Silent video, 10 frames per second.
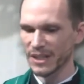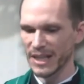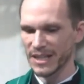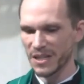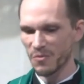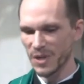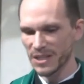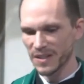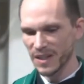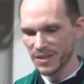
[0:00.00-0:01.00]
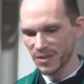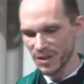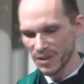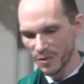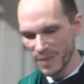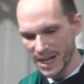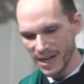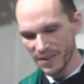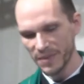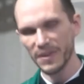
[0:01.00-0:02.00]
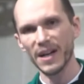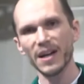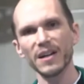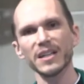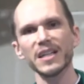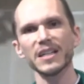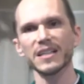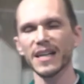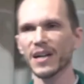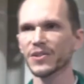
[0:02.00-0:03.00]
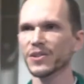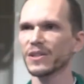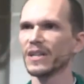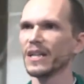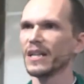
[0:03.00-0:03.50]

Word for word: and he went onto a new path, and there he encountered